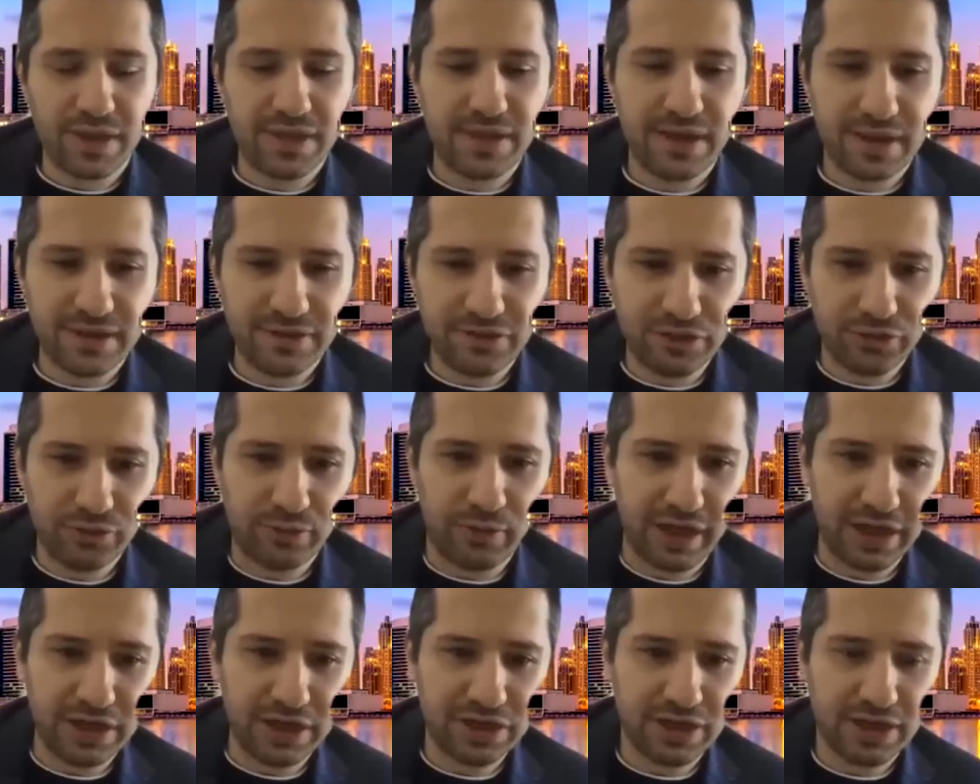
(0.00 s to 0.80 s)

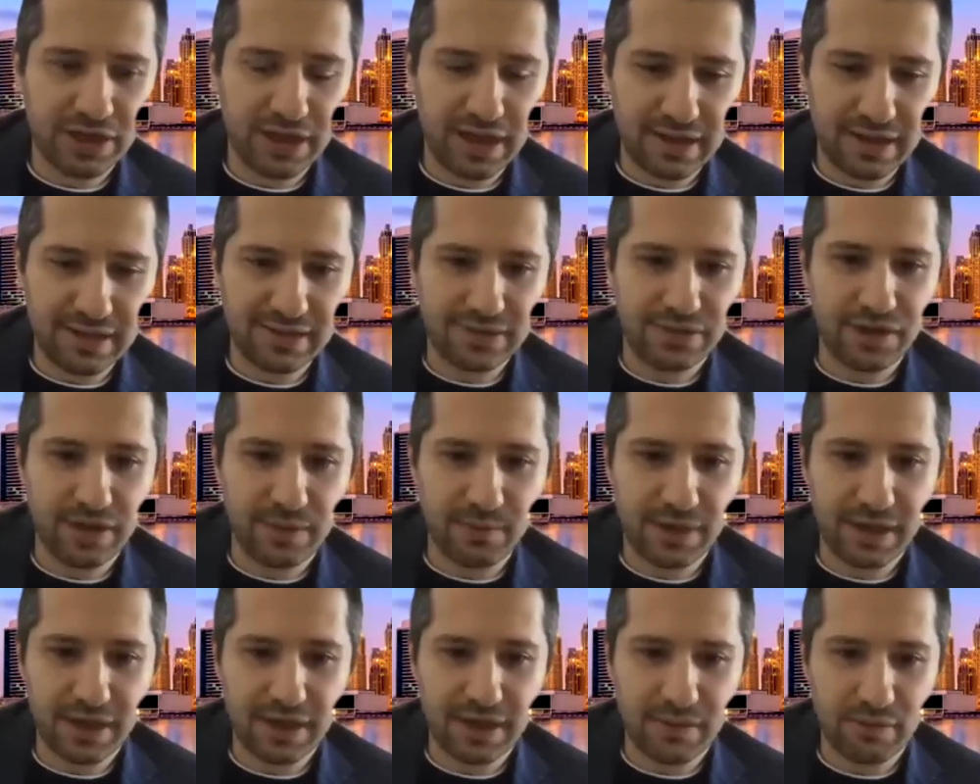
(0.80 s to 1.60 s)
integration and
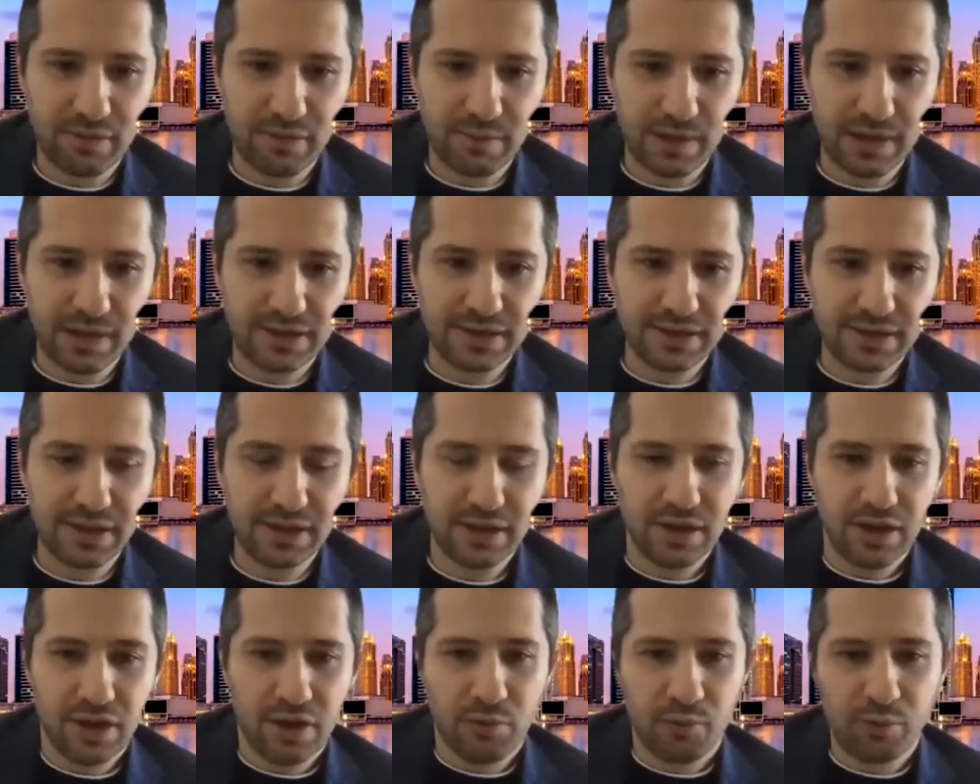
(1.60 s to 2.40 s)
streaming
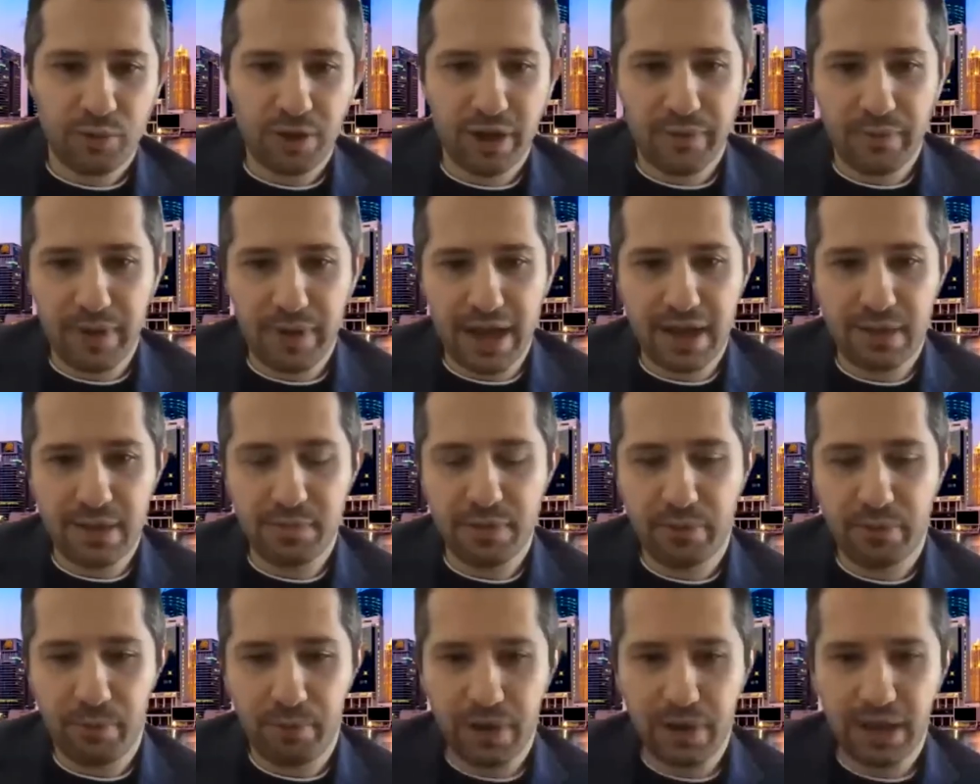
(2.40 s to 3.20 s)
capability, we are
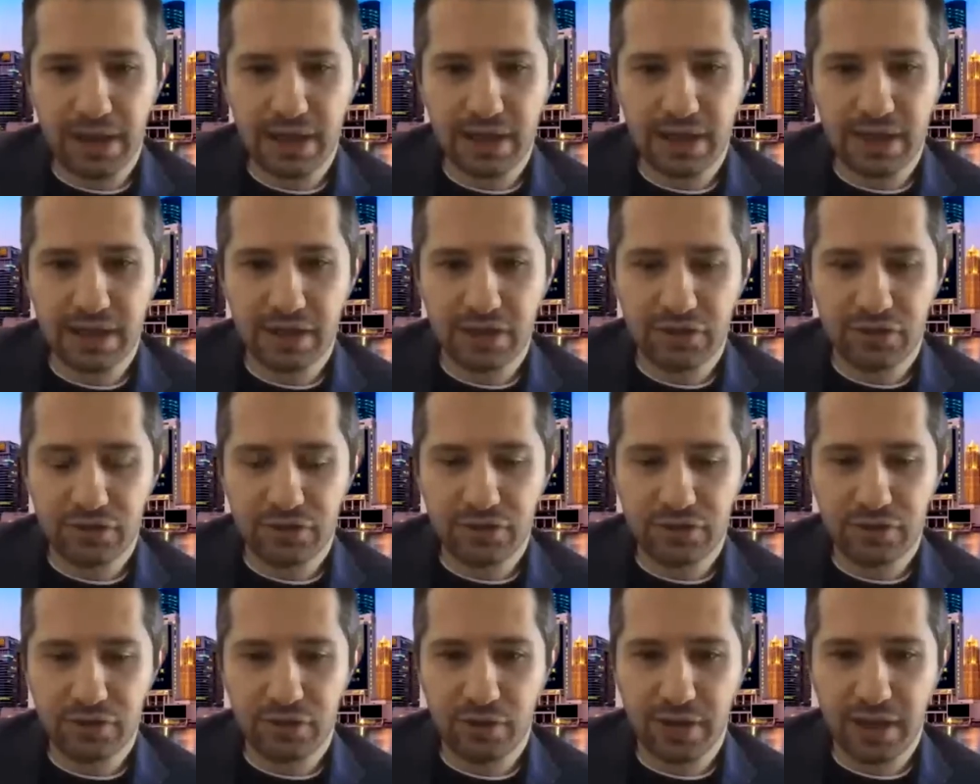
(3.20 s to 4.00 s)
able really
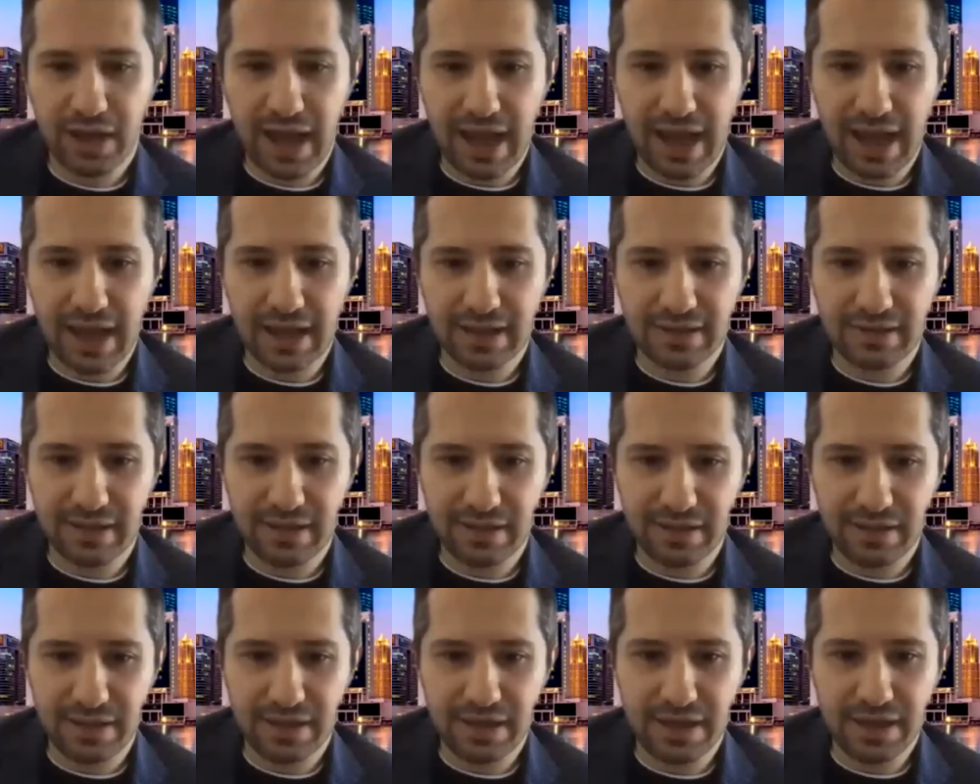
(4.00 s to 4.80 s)
to look at
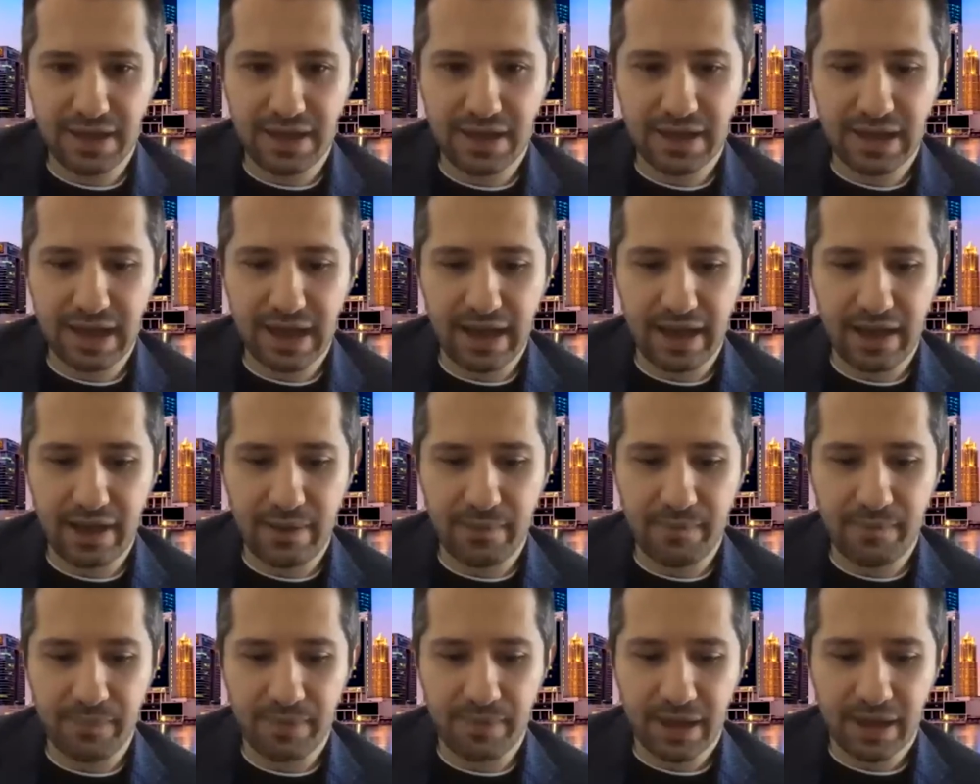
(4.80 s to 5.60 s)
the
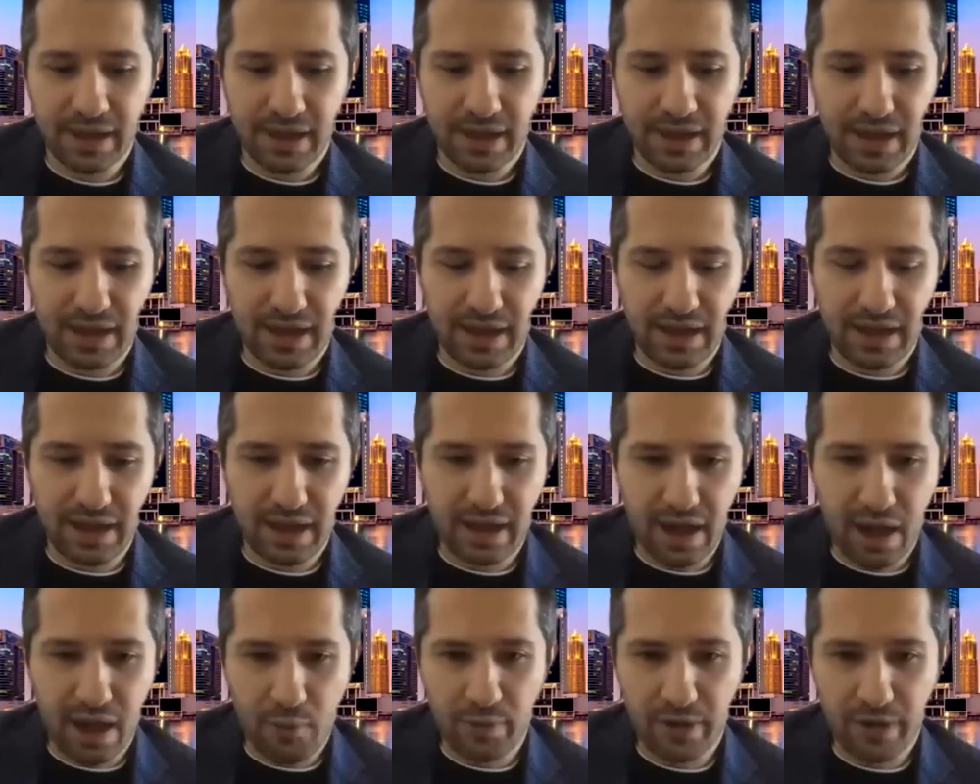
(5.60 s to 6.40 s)

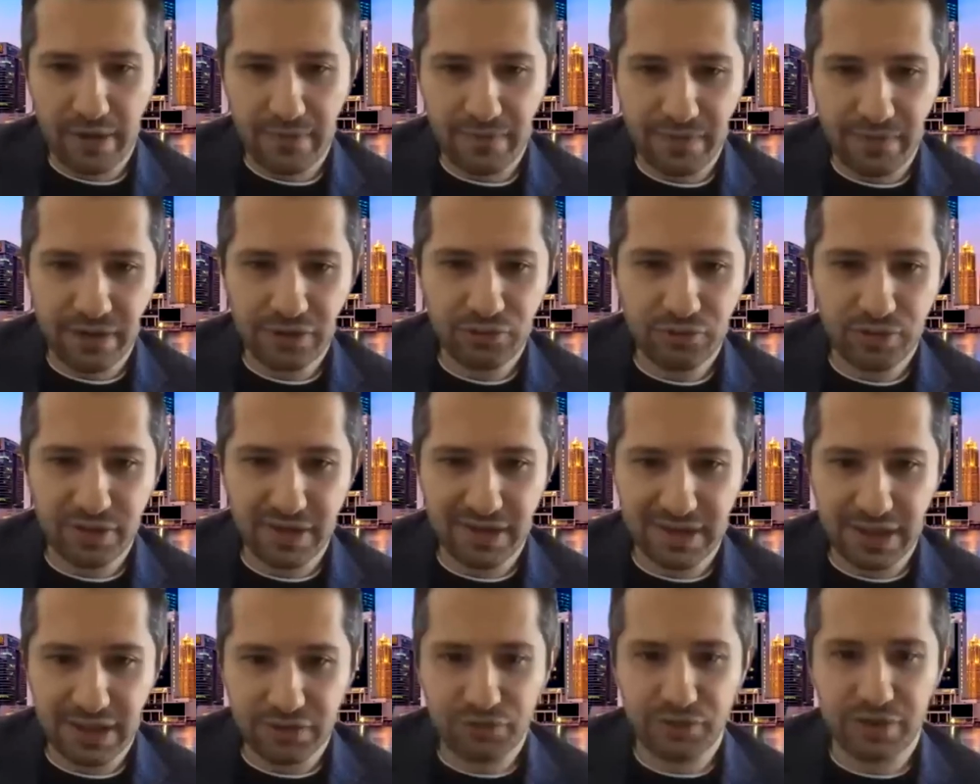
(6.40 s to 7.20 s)
our
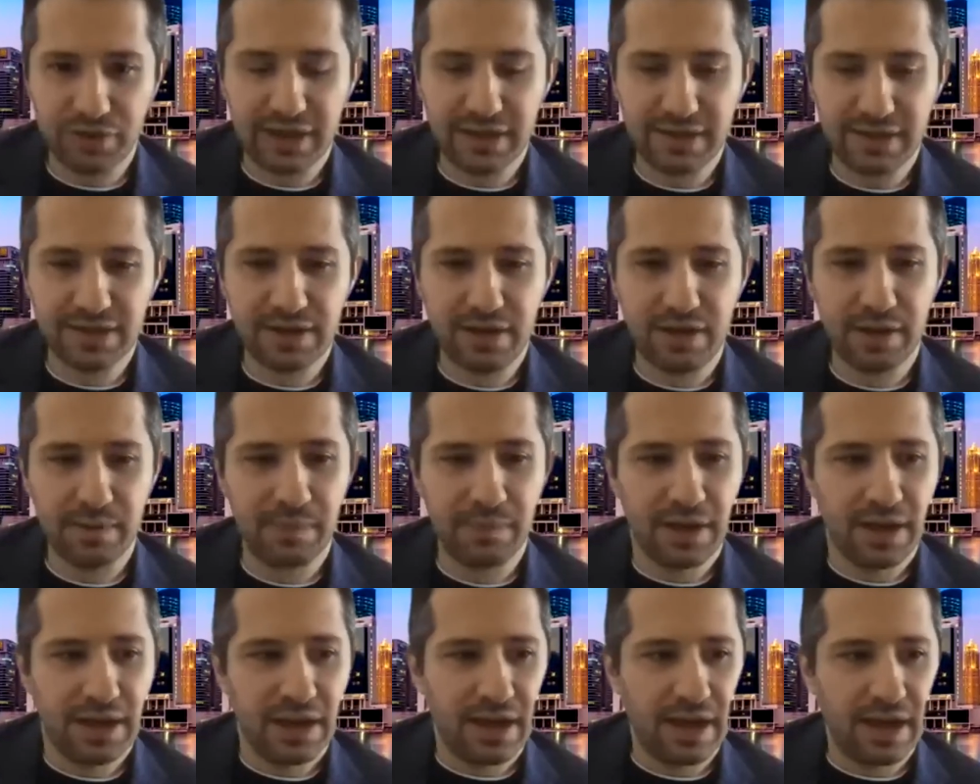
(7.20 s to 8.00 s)
inventories at real
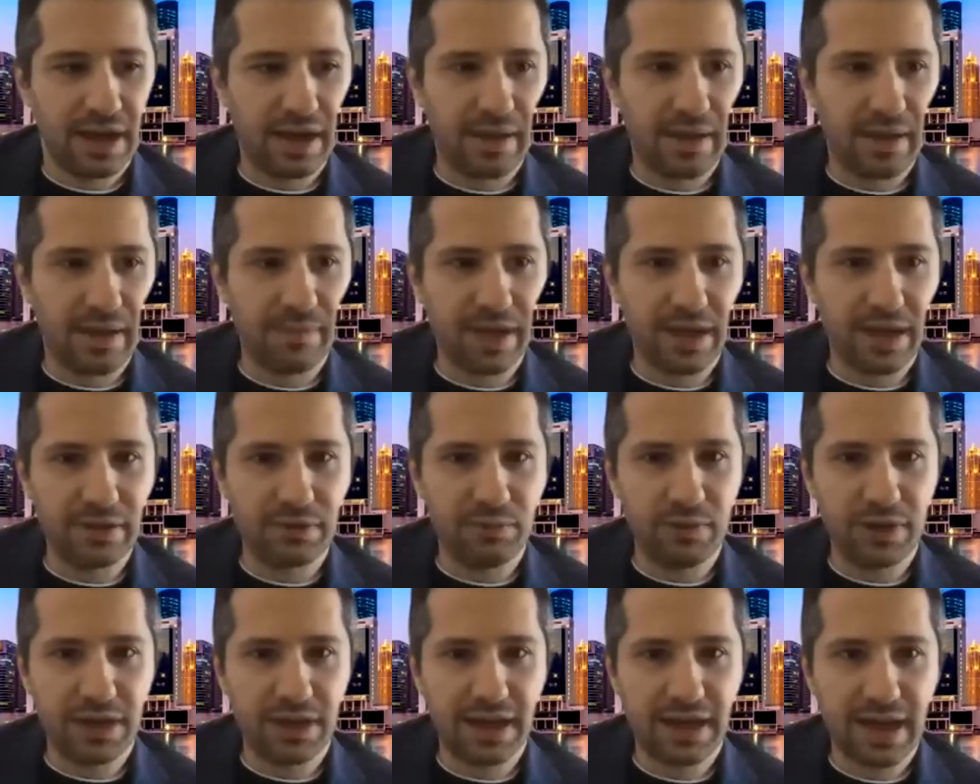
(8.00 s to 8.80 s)
time, and
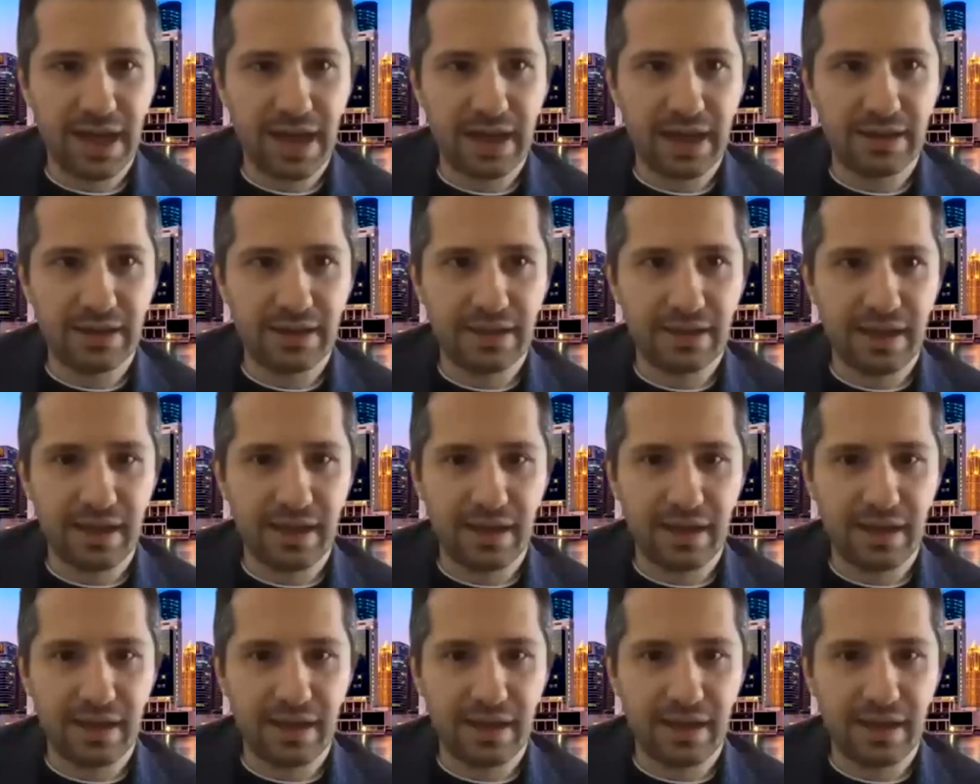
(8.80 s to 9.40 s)
we can